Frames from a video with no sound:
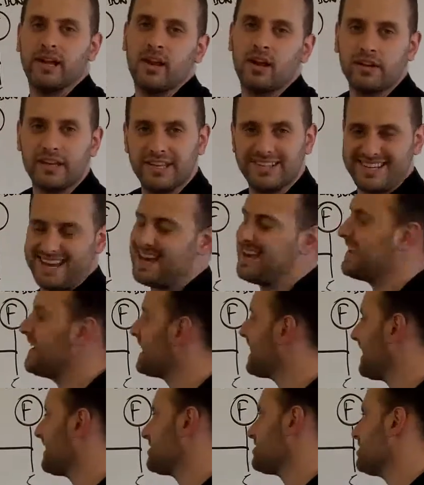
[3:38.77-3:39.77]
along, you're taking
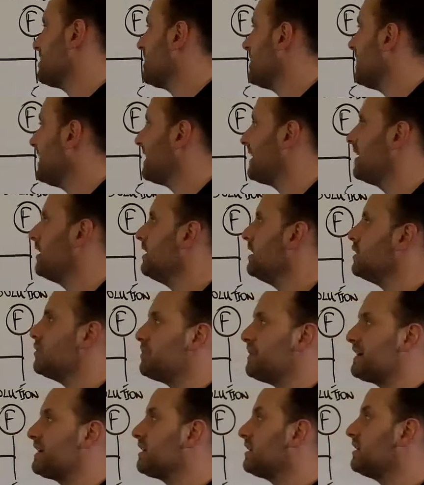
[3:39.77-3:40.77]
action here
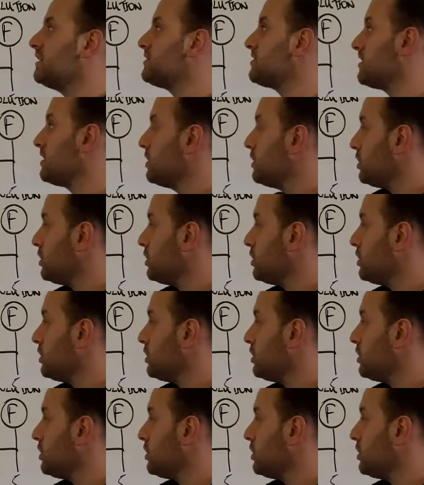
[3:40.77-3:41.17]
because